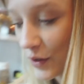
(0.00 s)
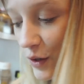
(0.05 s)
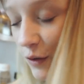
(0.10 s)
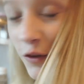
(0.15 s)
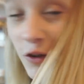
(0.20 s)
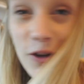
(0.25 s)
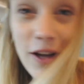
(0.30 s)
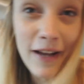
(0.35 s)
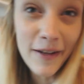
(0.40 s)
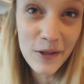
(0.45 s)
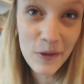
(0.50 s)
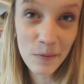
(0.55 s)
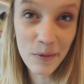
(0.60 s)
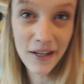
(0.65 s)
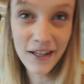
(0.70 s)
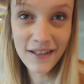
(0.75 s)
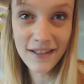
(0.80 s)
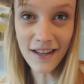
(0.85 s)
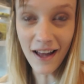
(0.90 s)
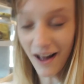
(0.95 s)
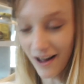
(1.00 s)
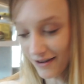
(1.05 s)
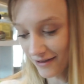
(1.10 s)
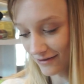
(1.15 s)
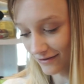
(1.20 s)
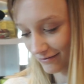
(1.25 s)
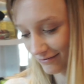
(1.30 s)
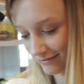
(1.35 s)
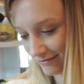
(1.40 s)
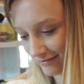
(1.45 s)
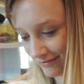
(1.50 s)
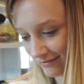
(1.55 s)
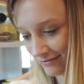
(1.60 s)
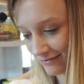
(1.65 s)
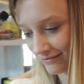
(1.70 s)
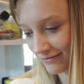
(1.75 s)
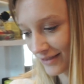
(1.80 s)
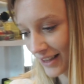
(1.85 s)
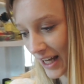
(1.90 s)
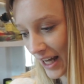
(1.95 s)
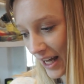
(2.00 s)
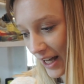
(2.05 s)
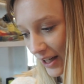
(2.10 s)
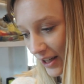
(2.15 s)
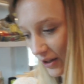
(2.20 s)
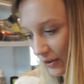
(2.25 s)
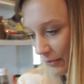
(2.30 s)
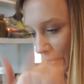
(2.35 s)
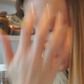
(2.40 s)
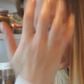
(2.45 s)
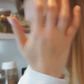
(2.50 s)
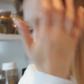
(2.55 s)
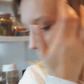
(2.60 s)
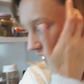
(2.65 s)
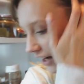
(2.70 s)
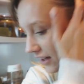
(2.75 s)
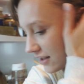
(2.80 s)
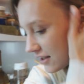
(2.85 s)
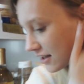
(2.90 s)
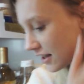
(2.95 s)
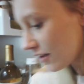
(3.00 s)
So if you guessed pizza, you'd be correct.